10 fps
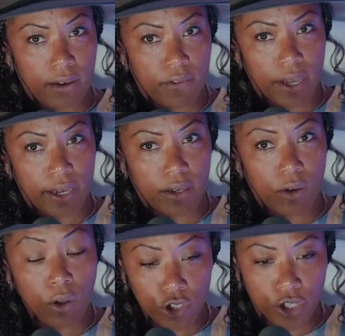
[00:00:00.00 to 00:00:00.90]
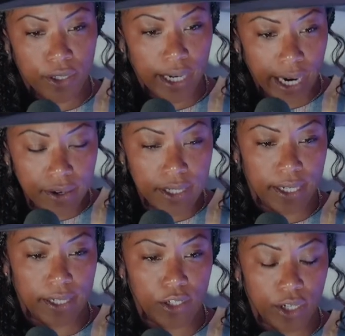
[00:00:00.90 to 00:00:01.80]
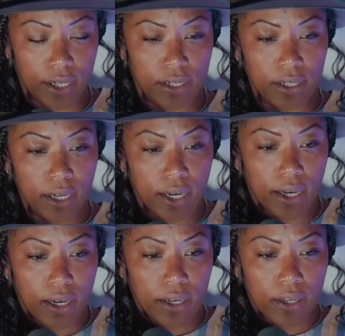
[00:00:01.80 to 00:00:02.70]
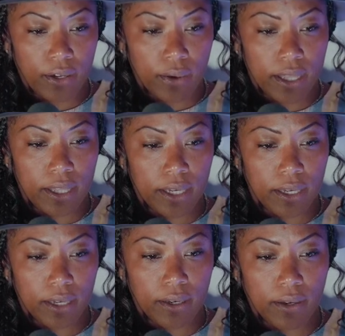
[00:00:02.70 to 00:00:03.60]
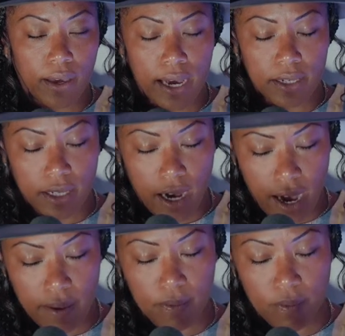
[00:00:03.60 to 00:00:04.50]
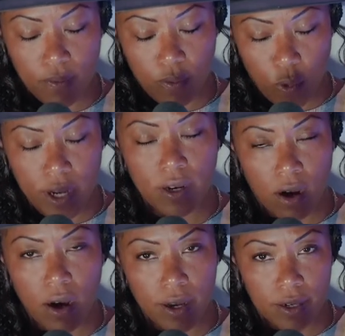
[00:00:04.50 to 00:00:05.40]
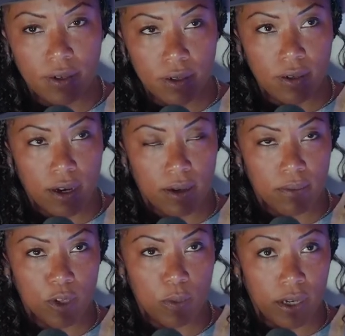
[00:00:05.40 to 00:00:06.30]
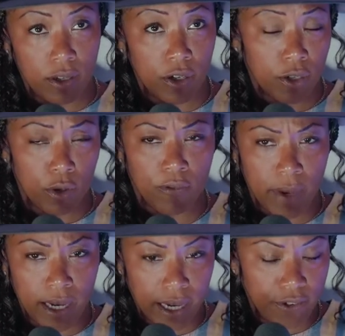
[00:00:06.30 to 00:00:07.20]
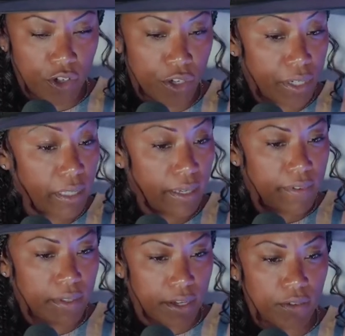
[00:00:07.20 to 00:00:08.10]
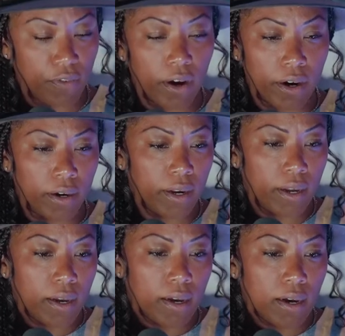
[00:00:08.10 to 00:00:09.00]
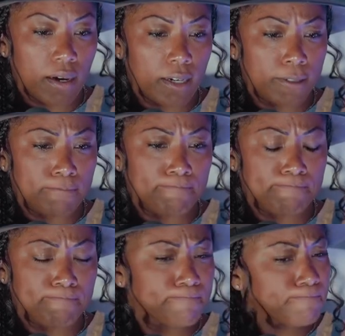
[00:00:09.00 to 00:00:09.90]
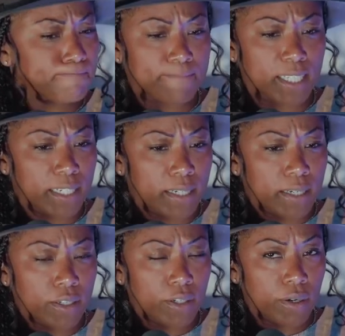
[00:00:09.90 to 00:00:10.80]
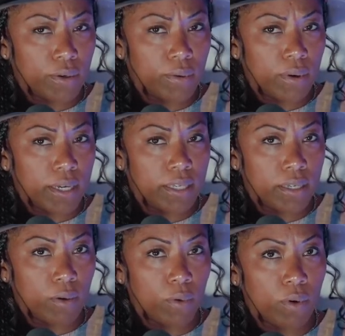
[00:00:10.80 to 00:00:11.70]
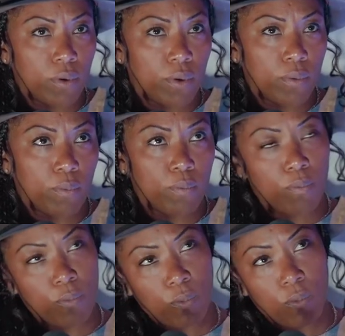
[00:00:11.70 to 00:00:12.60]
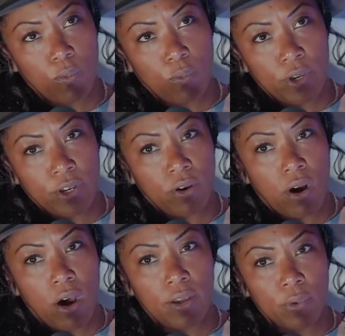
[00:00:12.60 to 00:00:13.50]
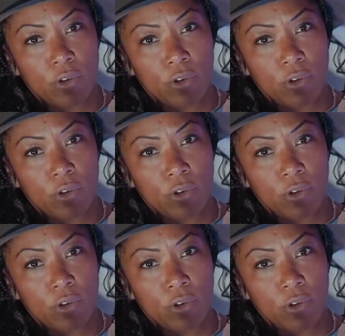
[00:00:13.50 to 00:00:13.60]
of like culture and heritage. And, you know, I think as time went on, um, speaking to sort of my life journey lived thus far, um, you know, I think when you're on, when